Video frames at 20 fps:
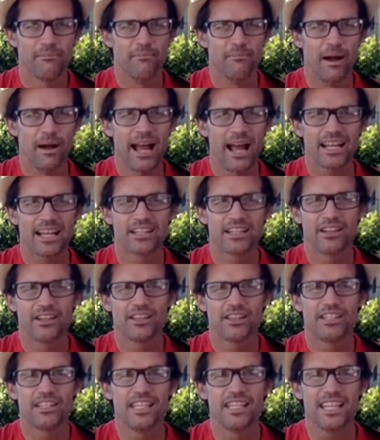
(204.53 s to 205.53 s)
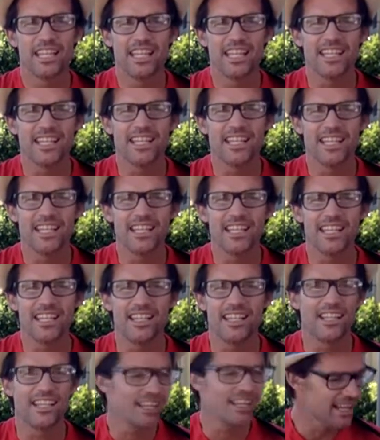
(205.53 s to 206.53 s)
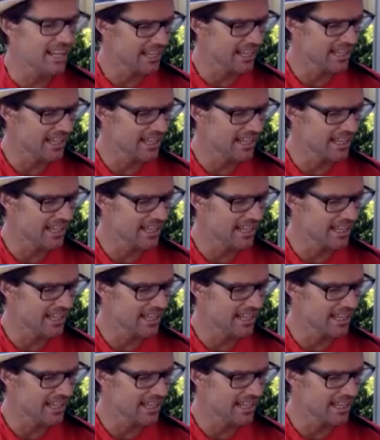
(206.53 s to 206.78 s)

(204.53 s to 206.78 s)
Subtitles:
Back to the D.